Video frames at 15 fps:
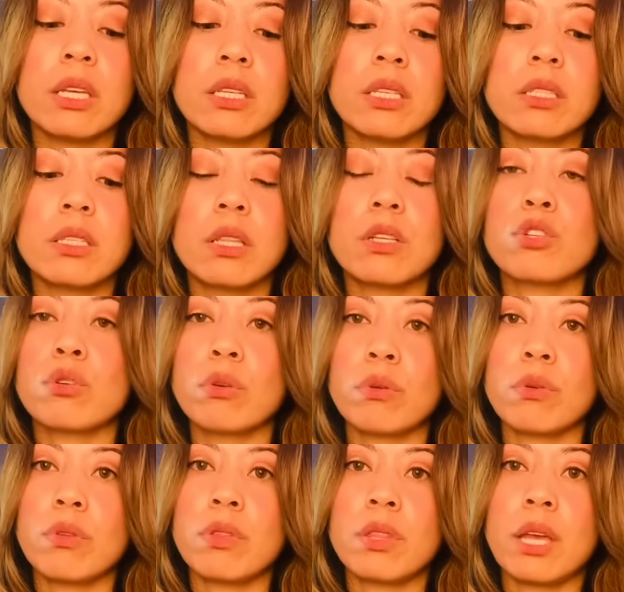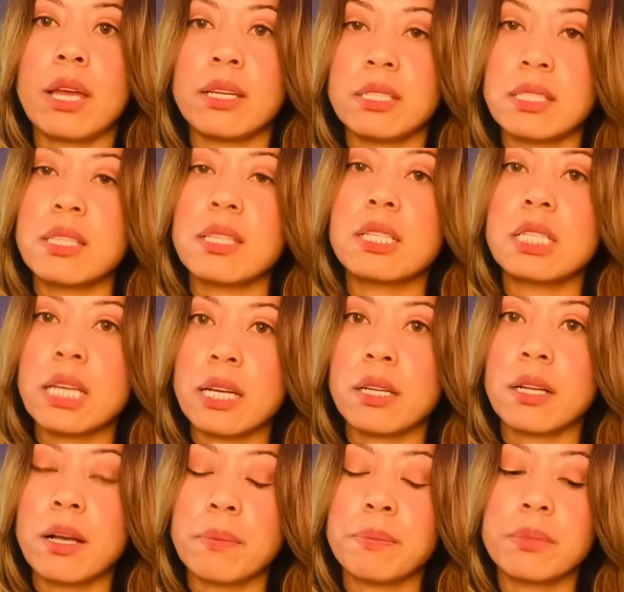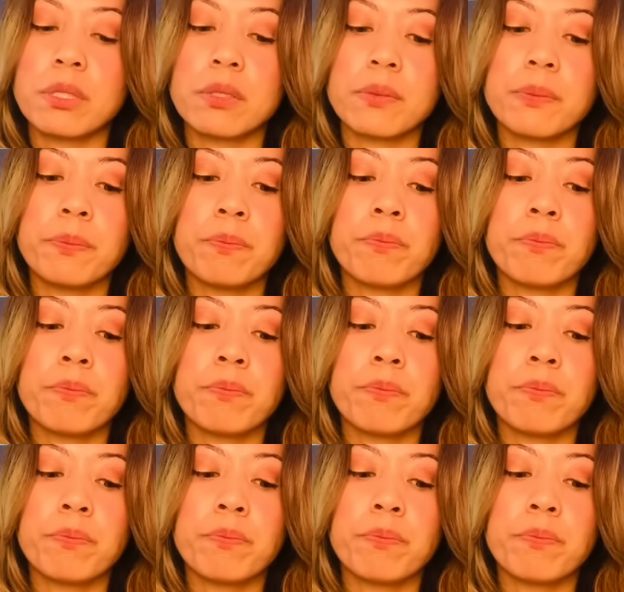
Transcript: is the truth, and it's the Ten of Cups.